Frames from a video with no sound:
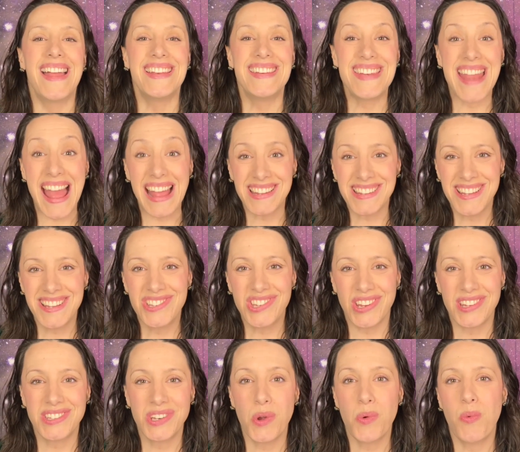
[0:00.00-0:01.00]
NASA
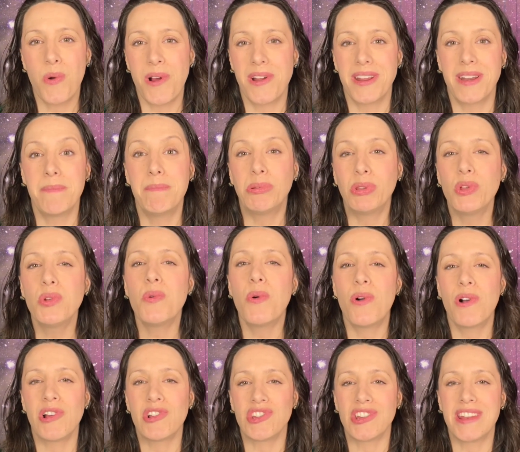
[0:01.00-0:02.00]
just awarded Blue
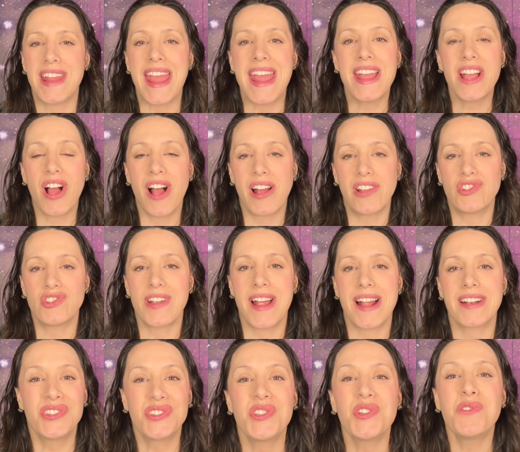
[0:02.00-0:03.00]
Origin a
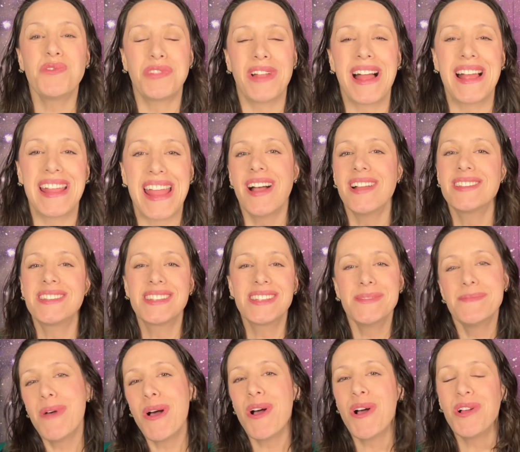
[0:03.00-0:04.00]
contract to fly a
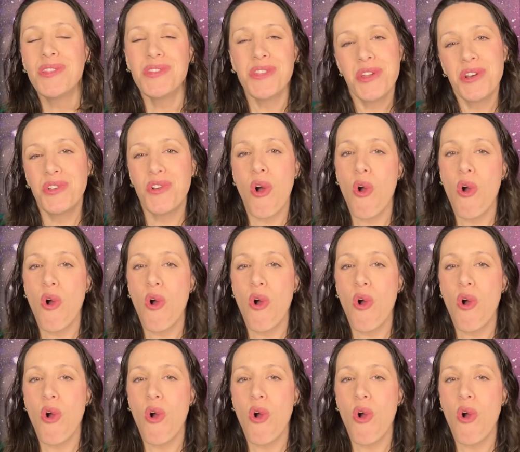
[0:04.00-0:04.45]
small little